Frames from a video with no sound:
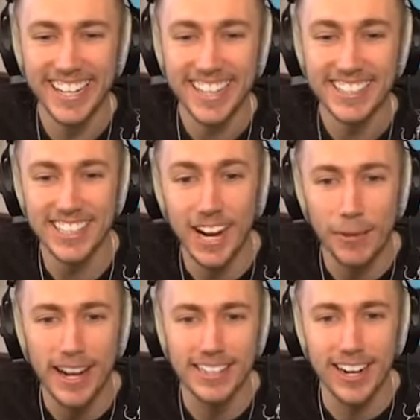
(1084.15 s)
no,
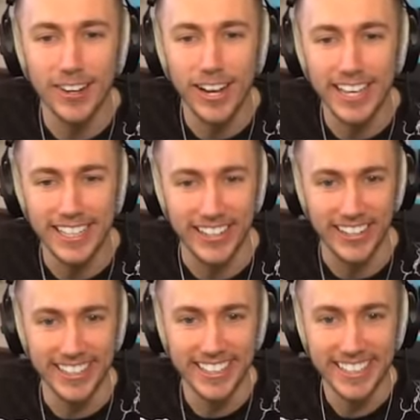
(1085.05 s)
wait, did I not hit you?
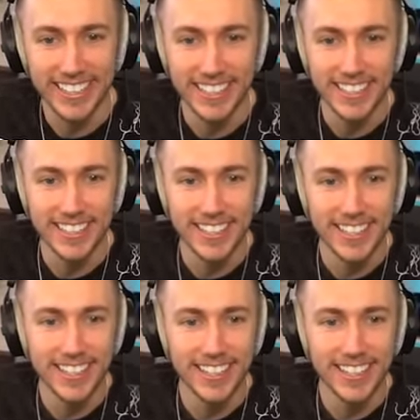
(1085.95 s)
No, no, you didn't hit me,